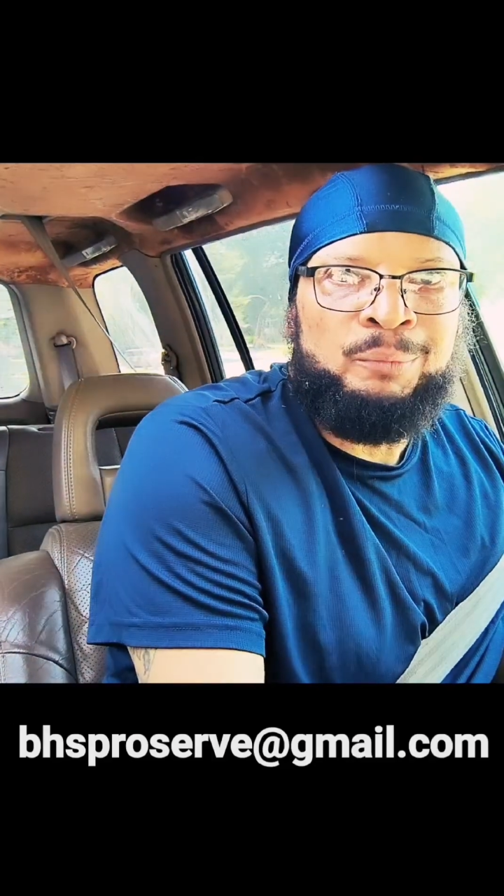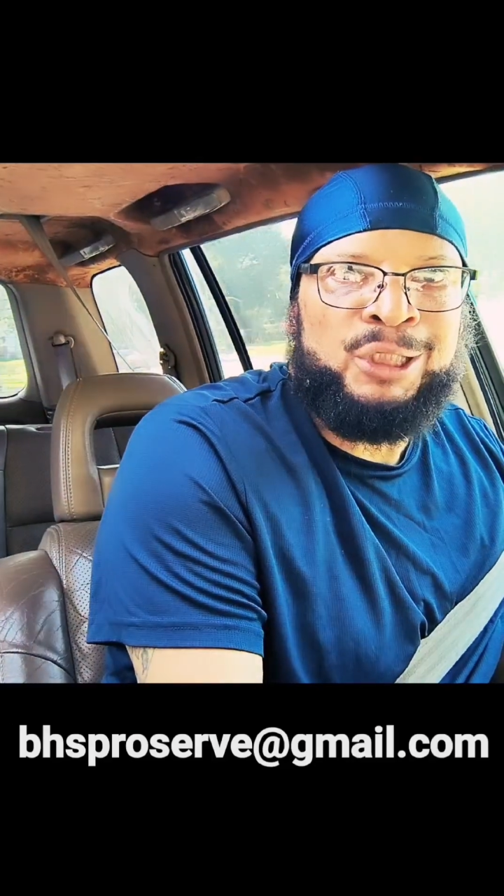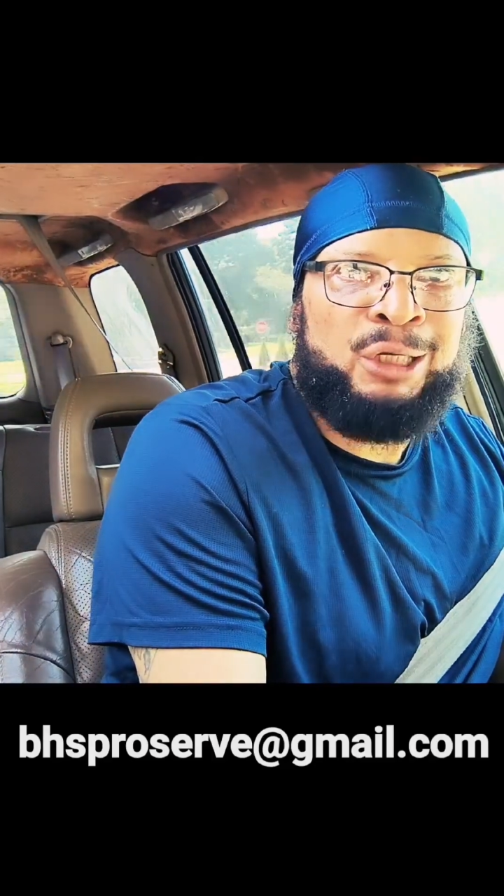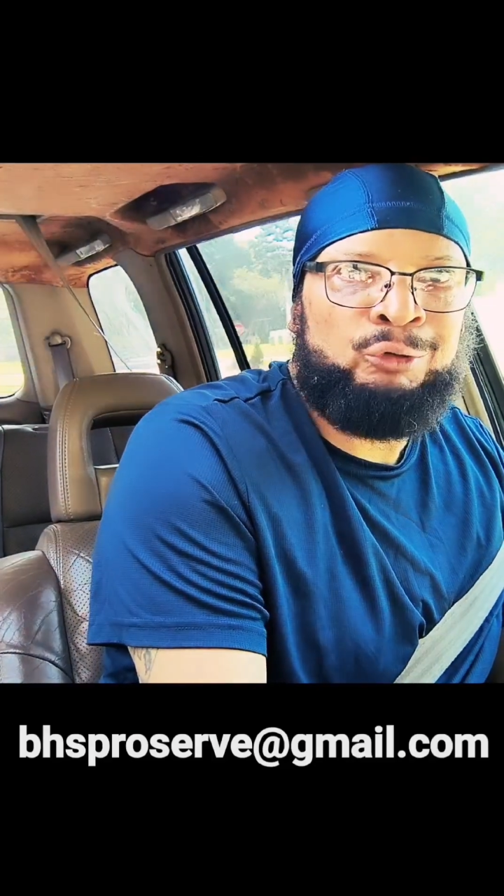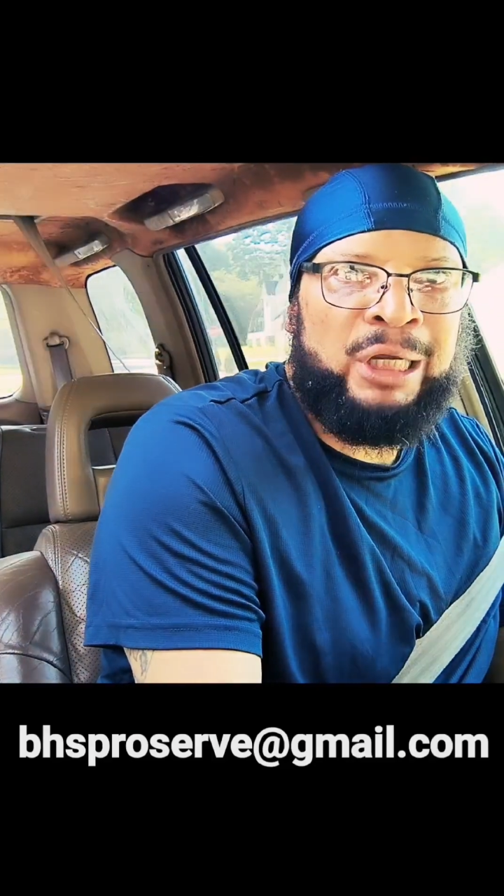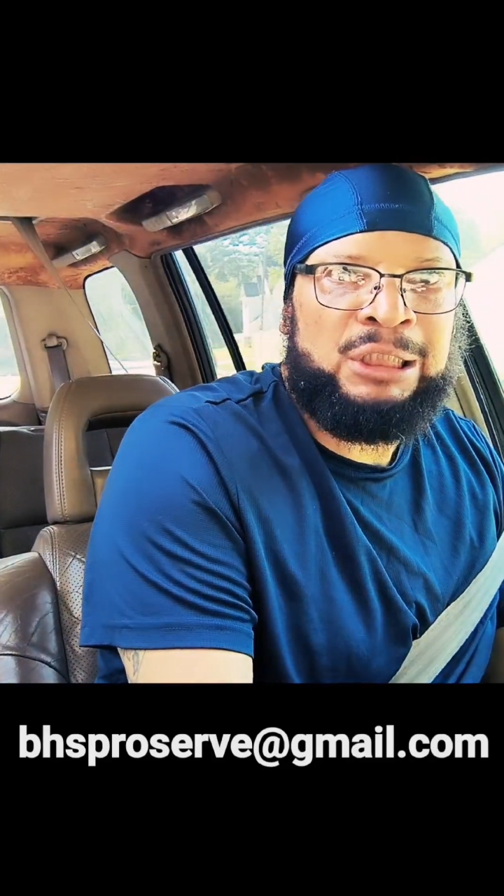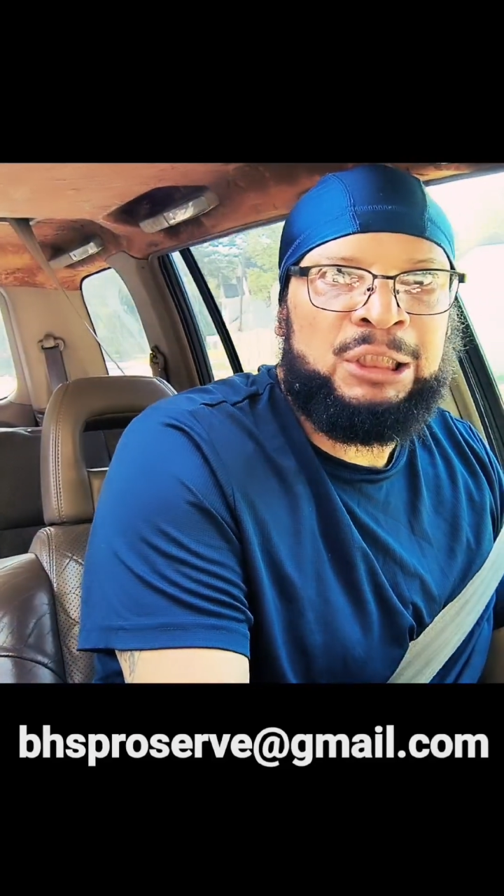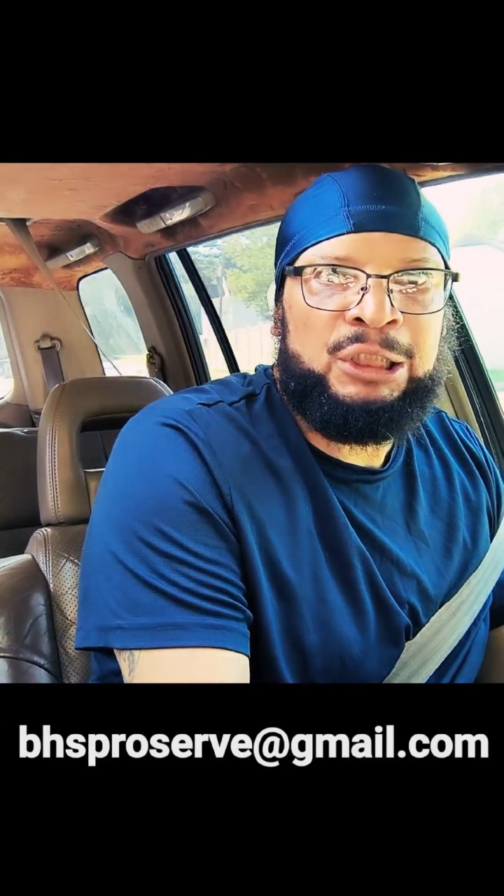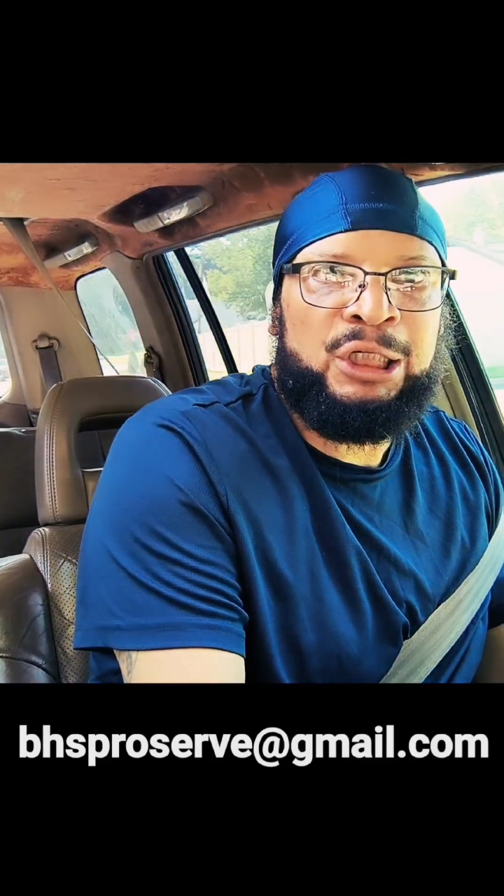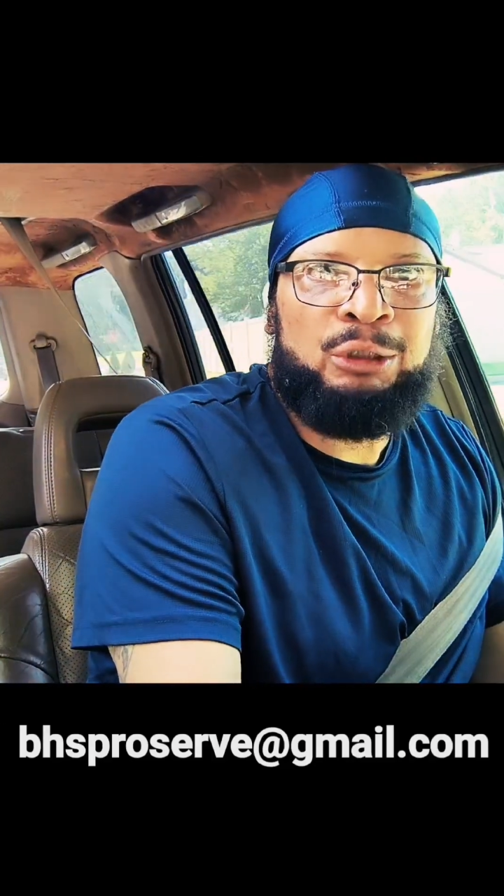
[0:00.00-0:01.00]
From
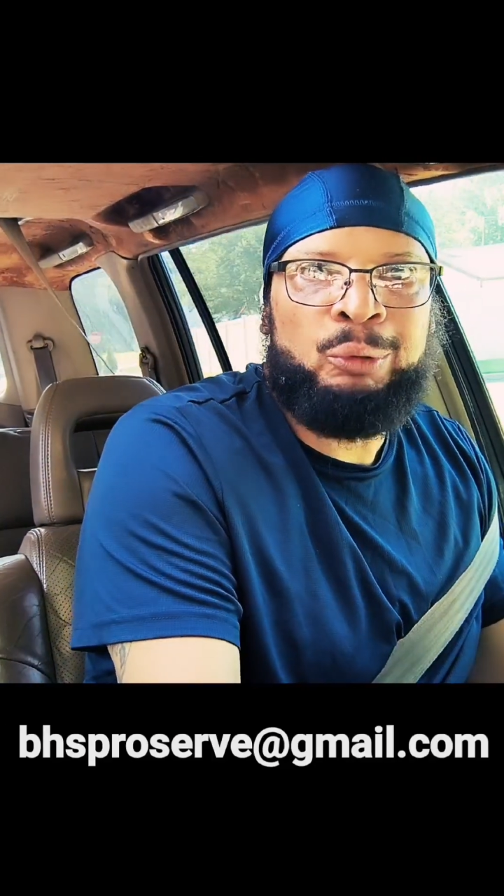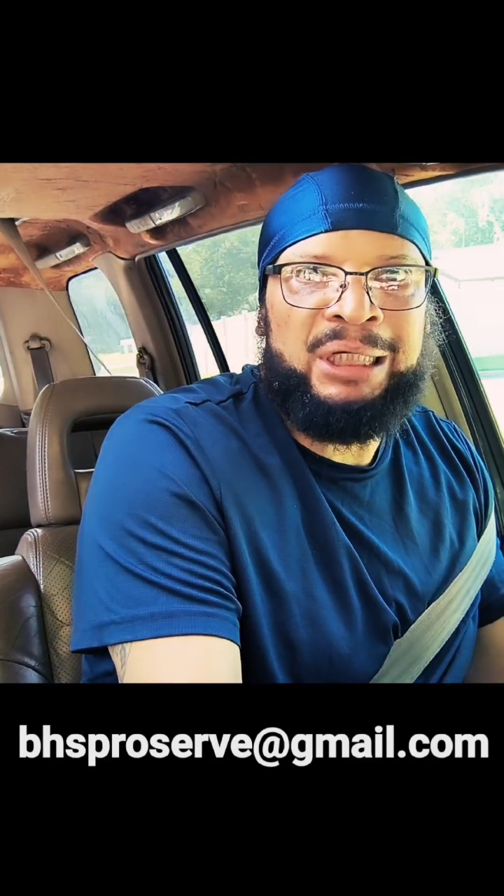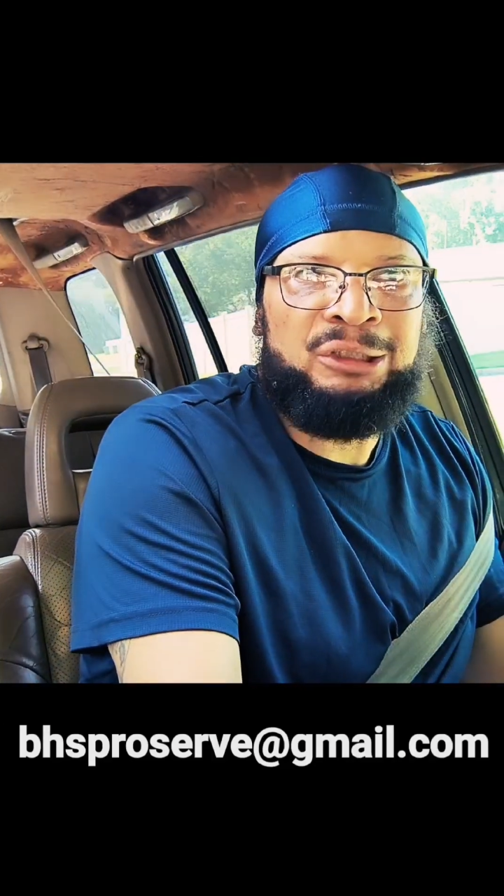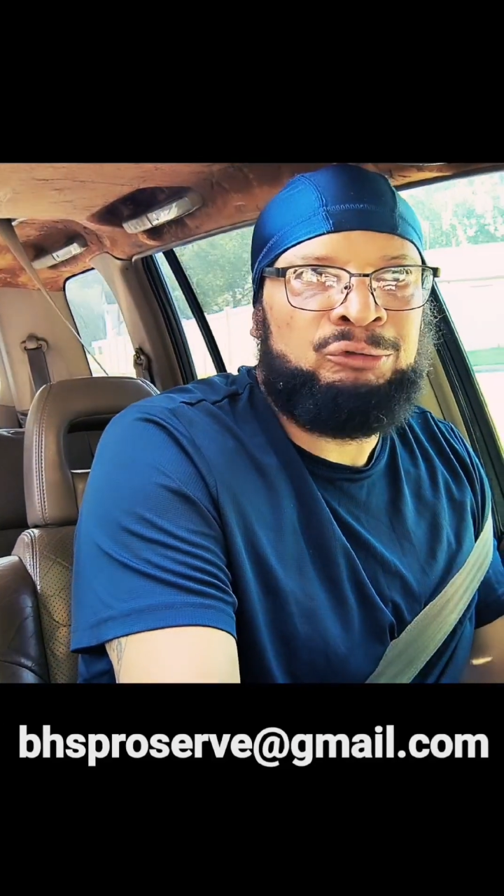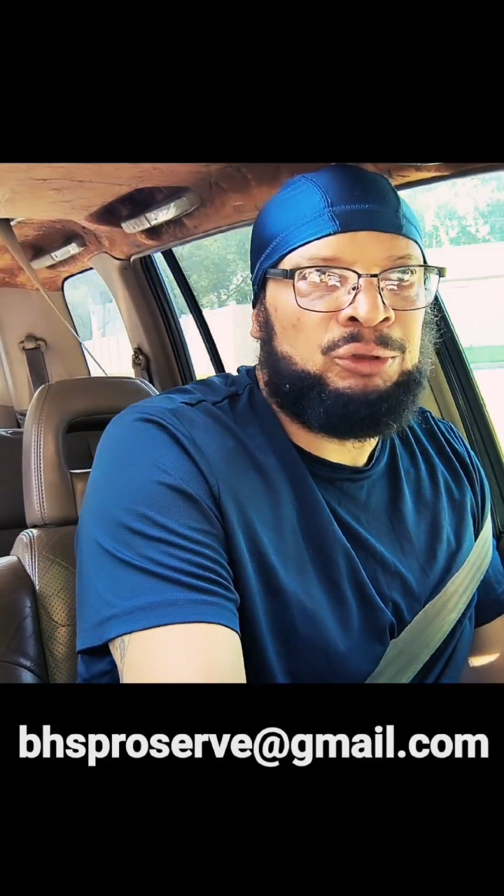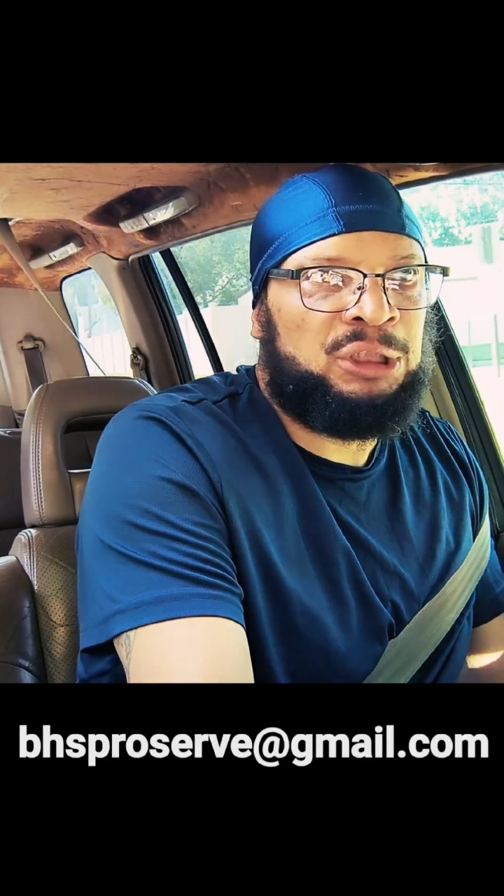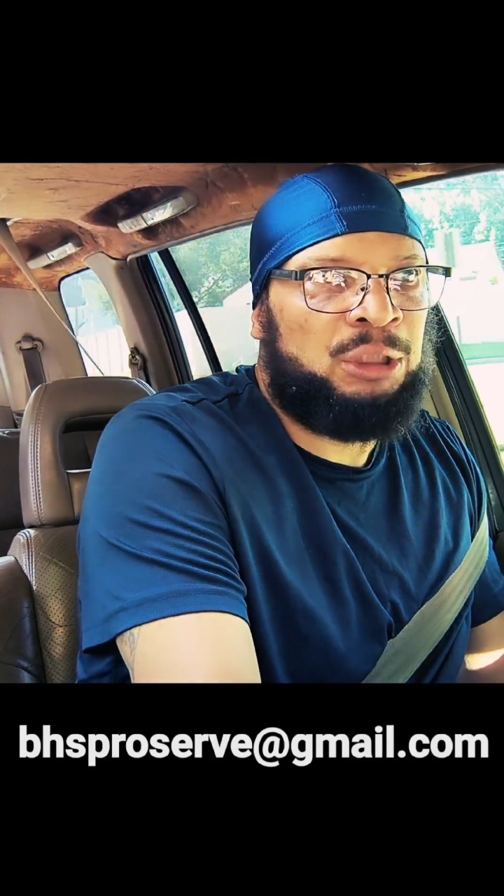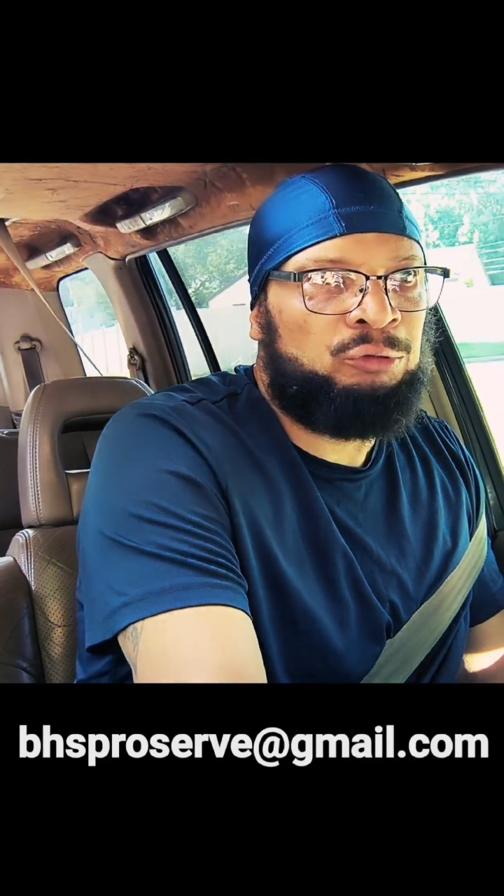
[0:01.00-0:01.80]
generation to generation,